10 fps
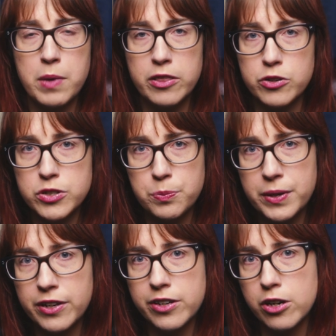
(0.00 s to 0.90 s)
Mother
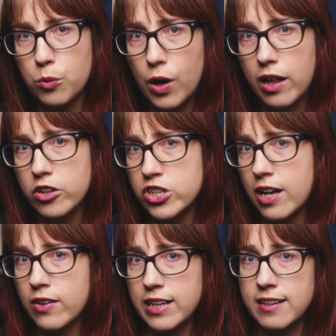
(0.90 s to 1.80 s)
Superior while
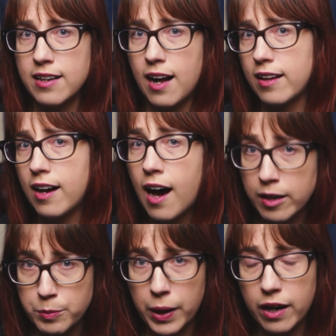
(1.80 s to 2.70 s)
shouting Allah
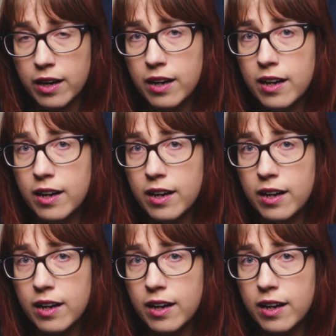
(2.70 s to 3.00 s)
Akbar.